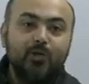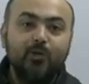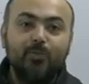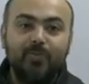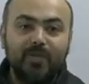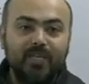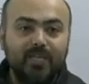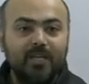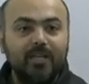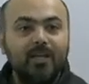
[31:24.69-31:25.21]

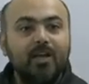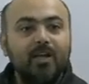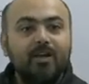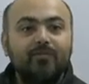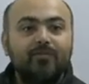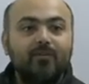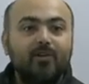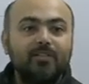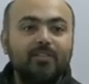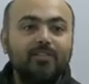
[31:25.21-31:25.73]
UP
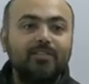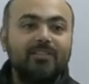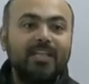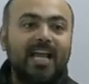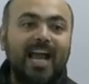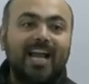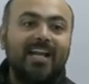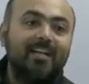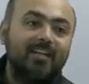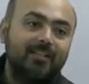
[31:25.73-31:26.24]
for
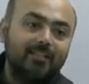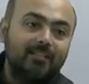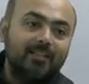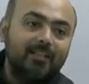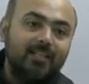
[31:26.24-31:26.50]
sand